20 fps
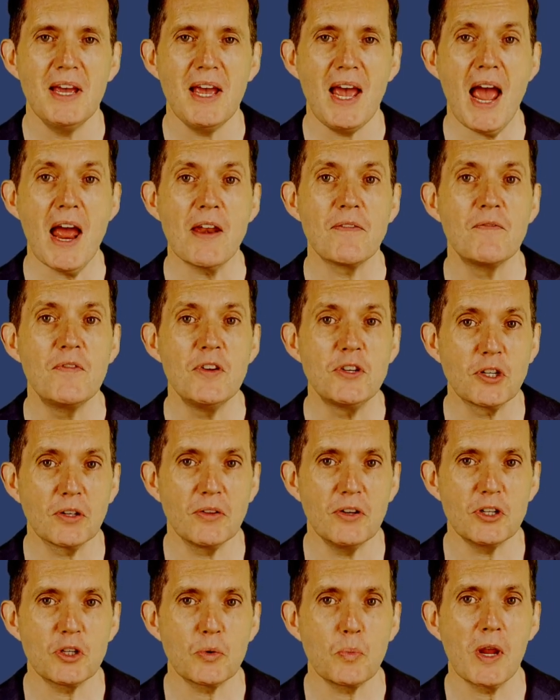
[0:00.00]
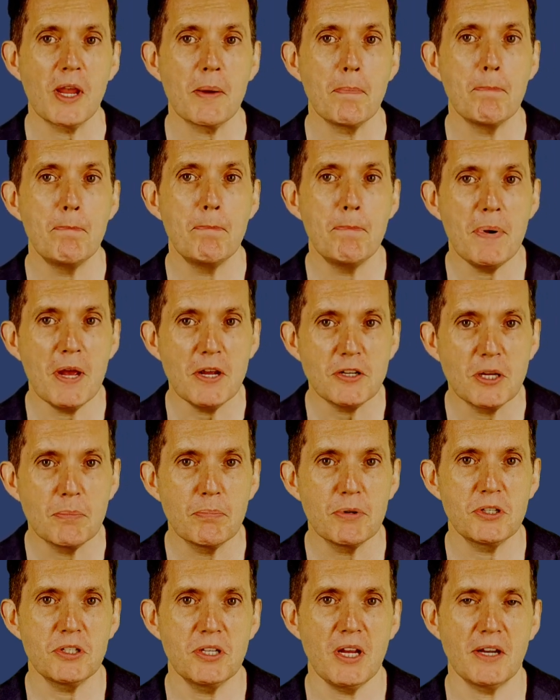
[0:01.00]
and vigilant, we can better
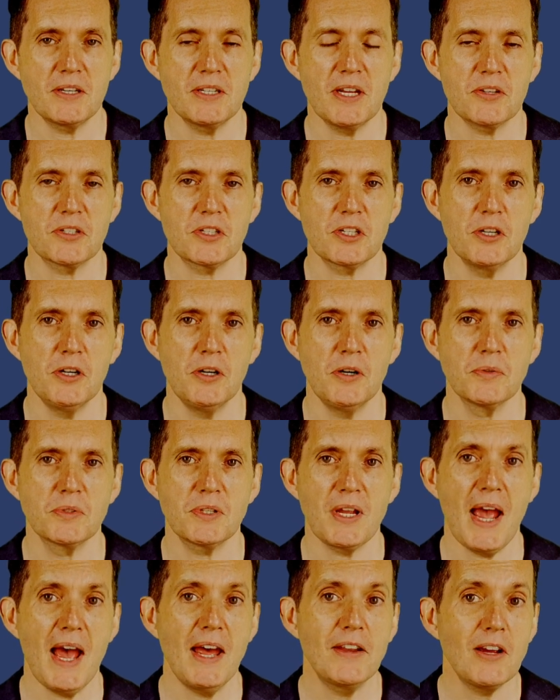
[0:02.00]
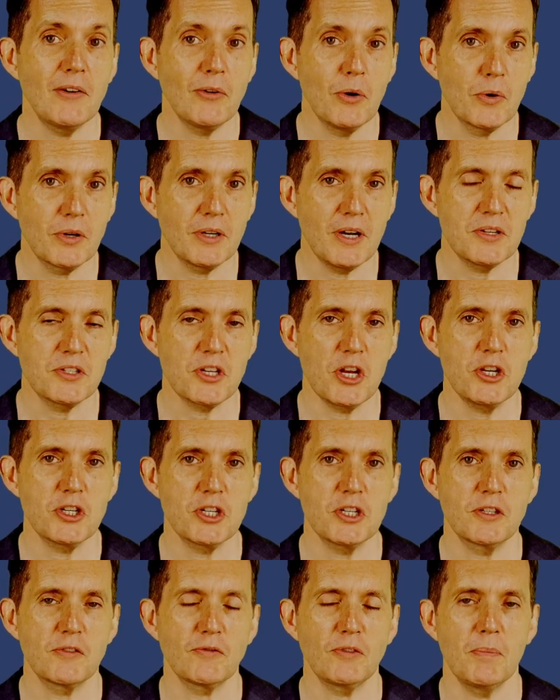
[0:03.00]
protect ourselves and our
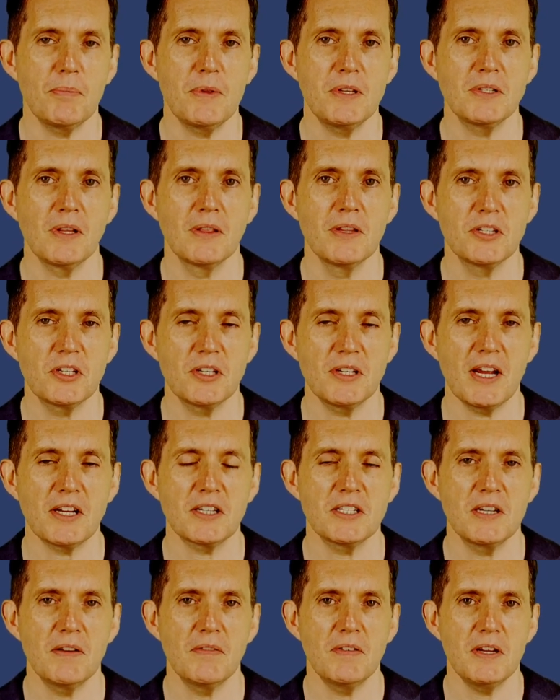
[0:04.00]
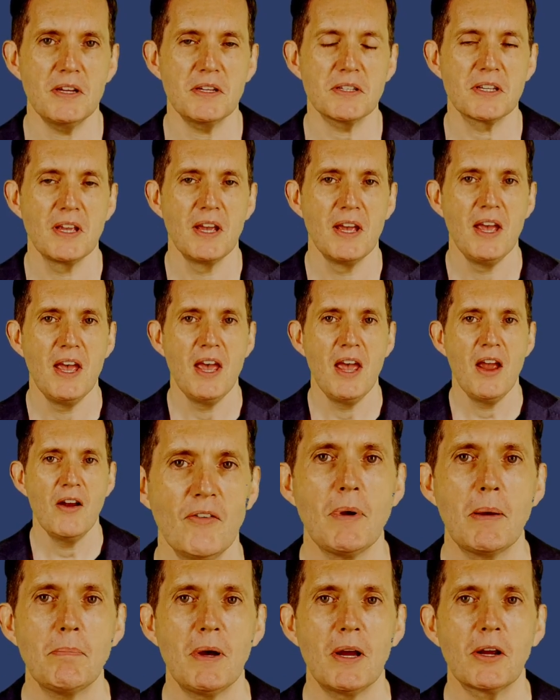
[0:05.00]
organizations from these illicit activities.
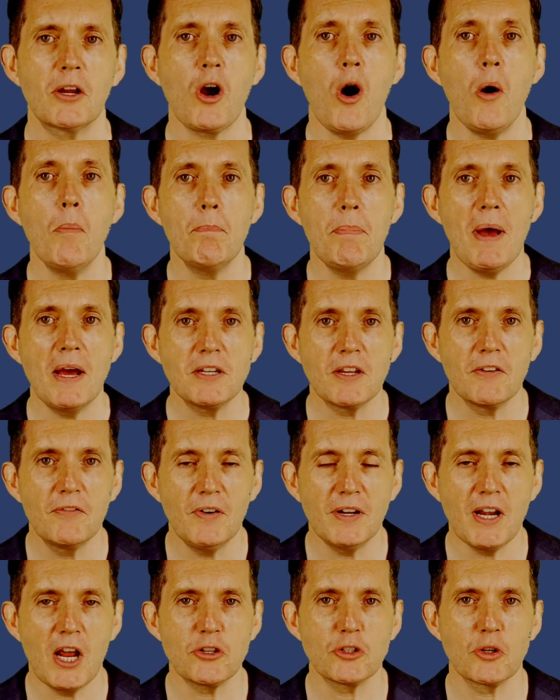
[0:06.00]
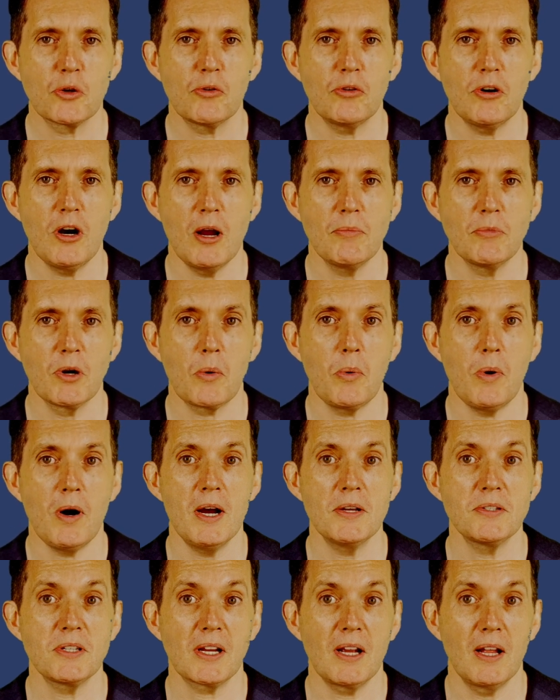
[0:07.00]
Remember, combating financial crime
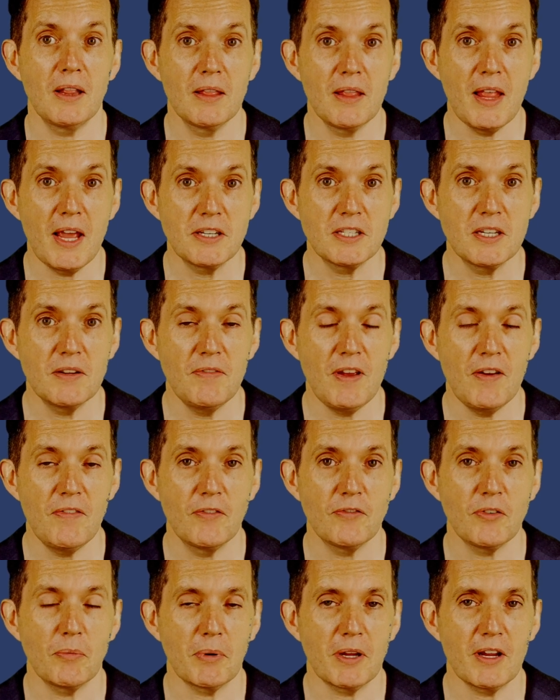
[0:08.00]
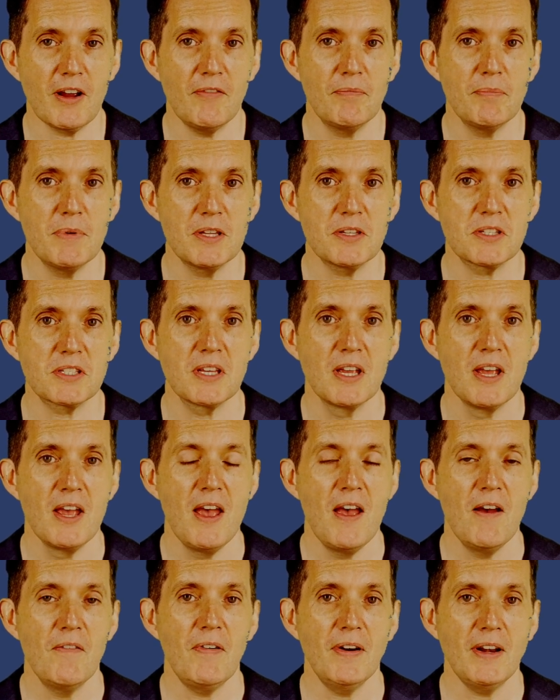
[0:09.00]
requires a collective effort from governments,
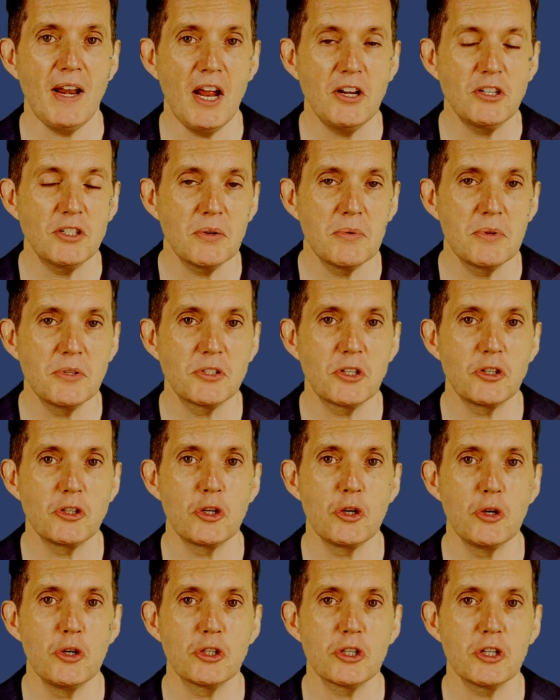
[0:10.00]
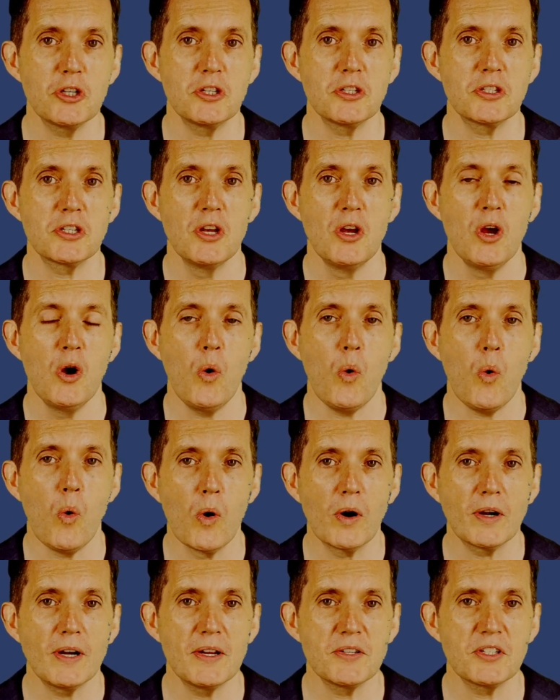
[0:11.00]
financial institutions,
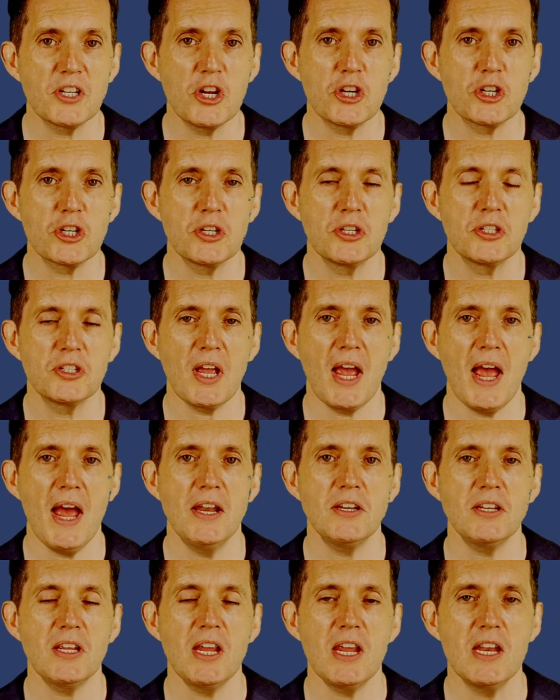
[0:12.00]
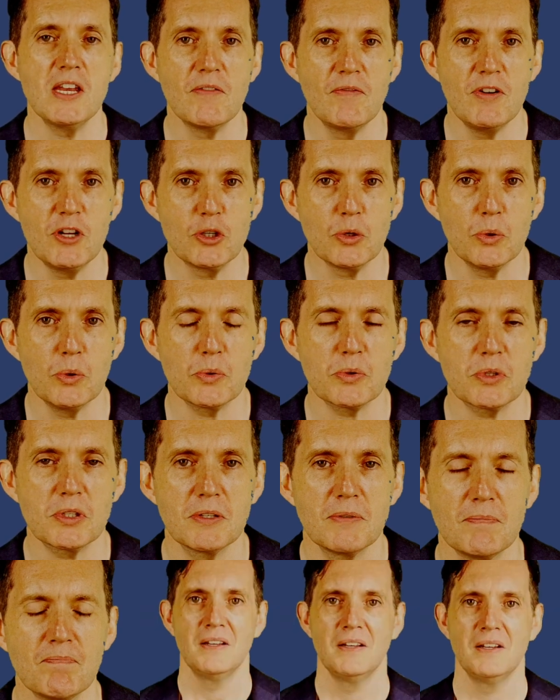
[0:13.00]
organizations, and
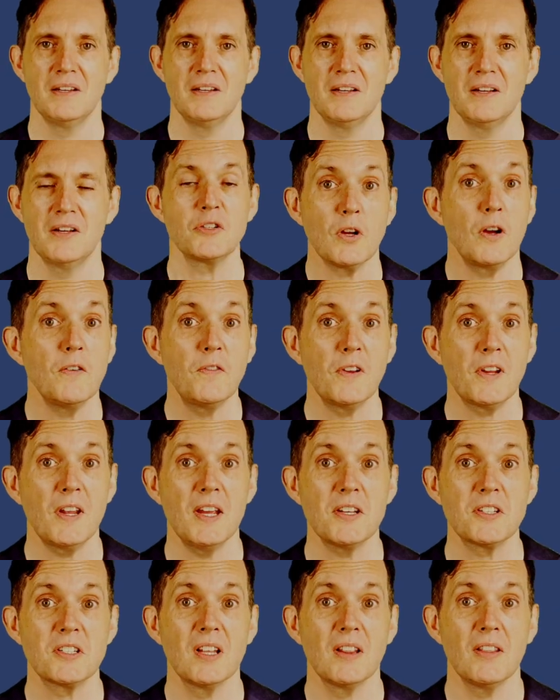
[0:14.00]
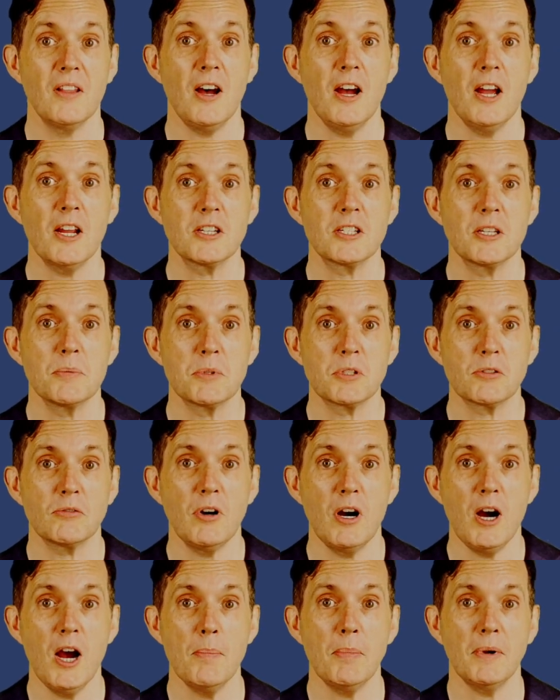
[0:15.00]
individuals. Don't forget to like,
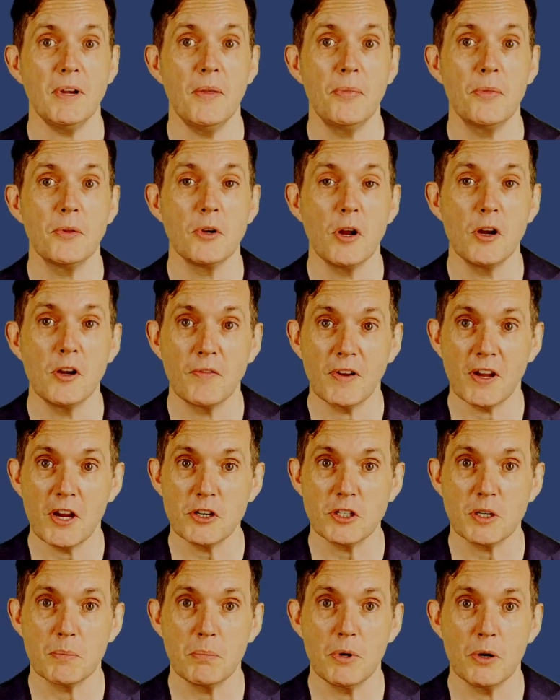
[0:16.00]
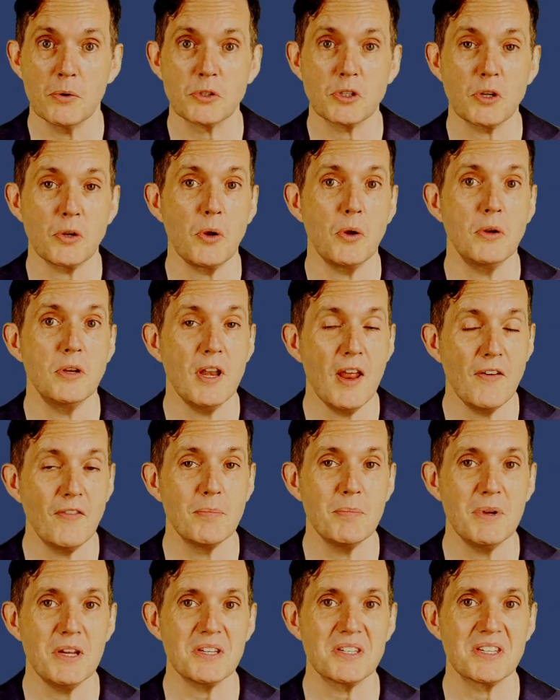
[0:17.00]
subscribe, and hit the notification bell so you never
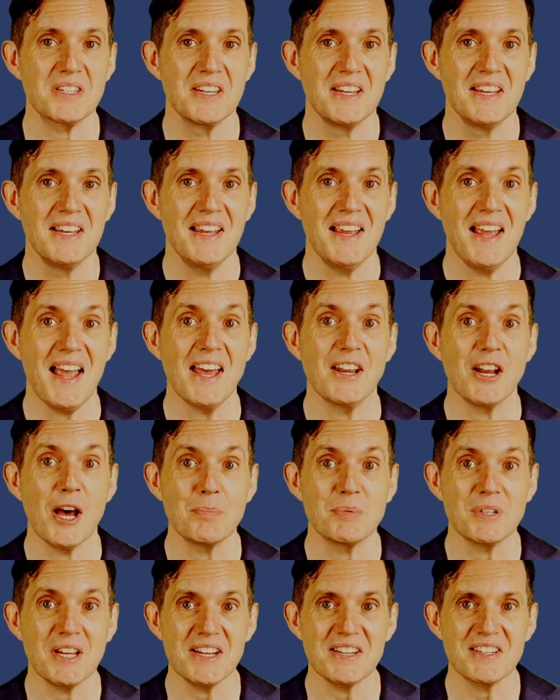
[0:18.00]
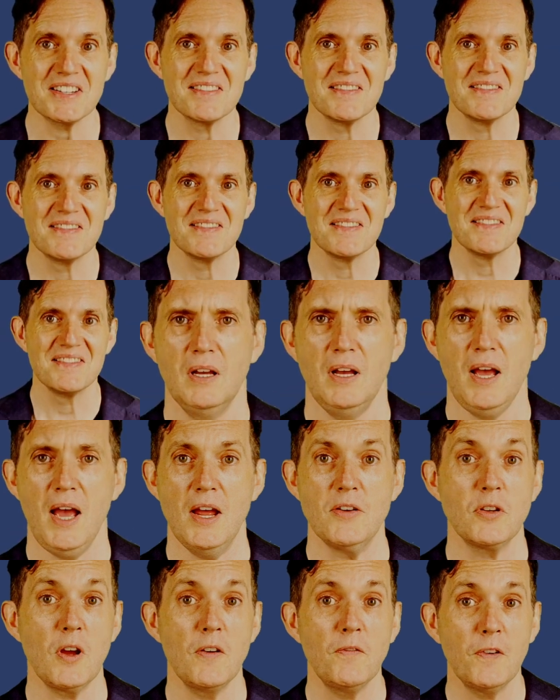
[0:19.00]
miss an update.
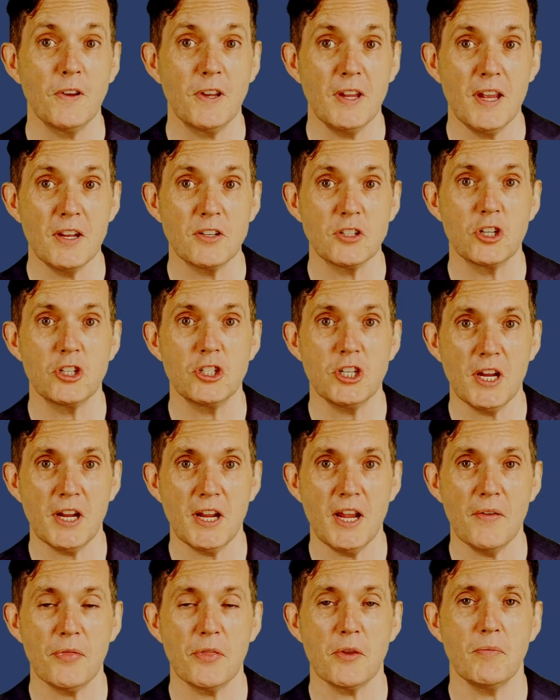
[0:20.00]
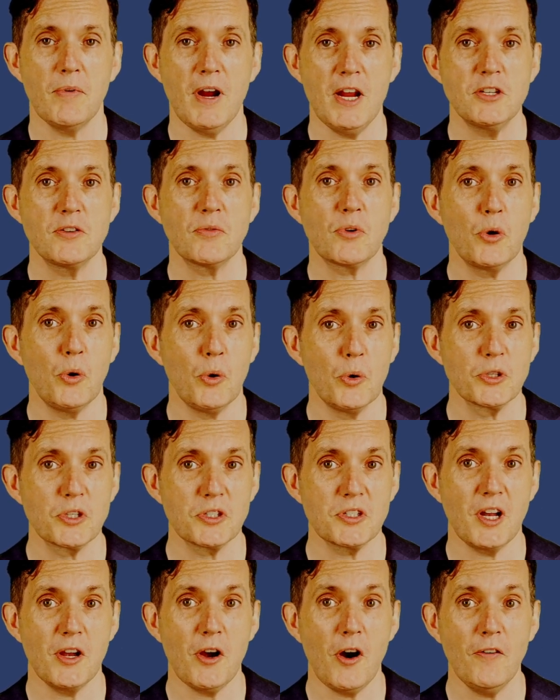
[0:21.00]
And don't forget to check out the range of courses
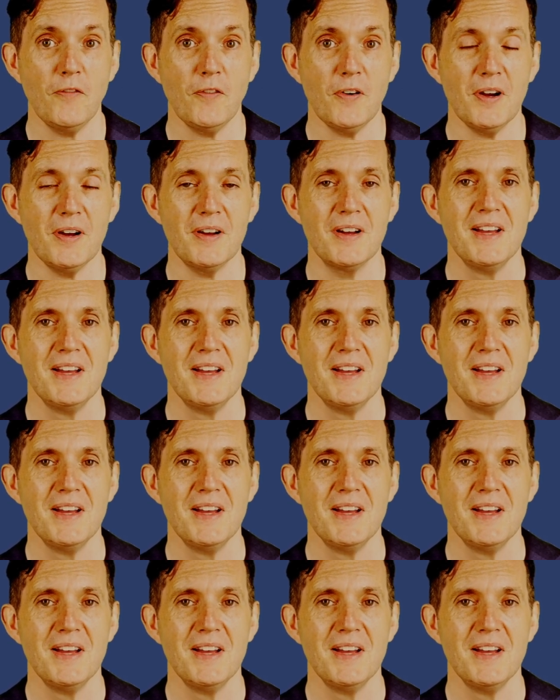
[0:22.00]
I offer